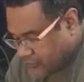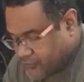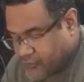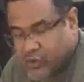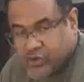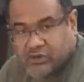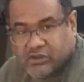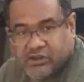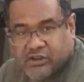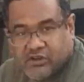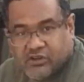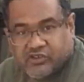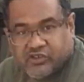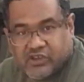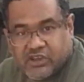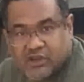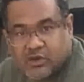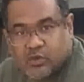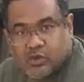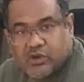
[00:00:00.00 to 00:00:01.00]
4 liters
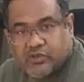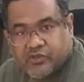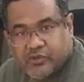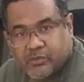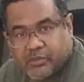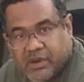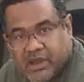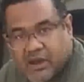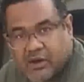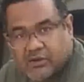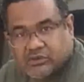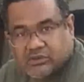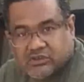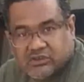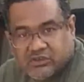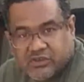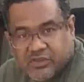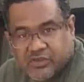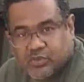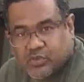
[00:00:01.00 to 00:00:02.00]
equals about
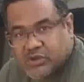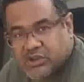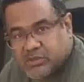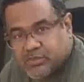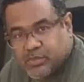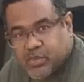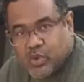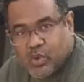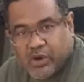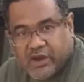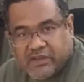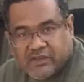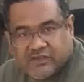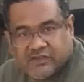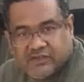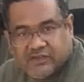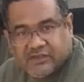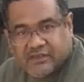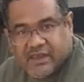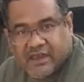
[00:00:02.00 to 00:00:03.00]

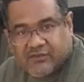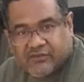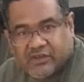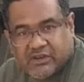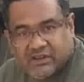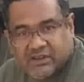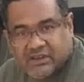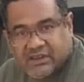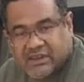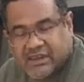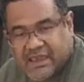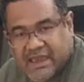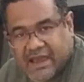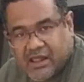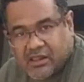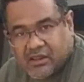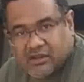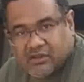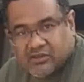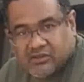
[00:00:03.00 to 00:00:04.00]
3.7
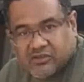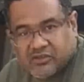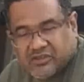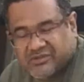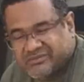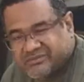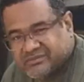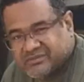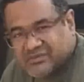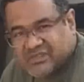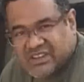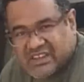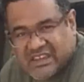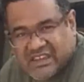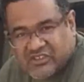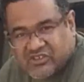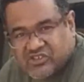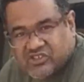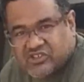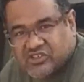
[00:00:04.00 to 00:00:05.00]

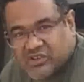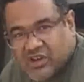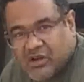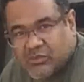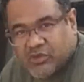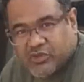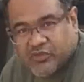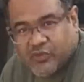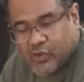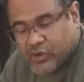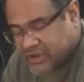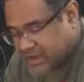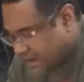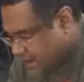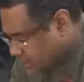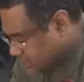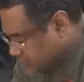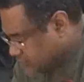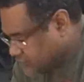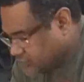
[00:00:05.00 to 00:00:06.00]
gallons-ish, almost 4
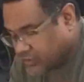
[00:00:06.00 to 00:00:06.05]
gallons.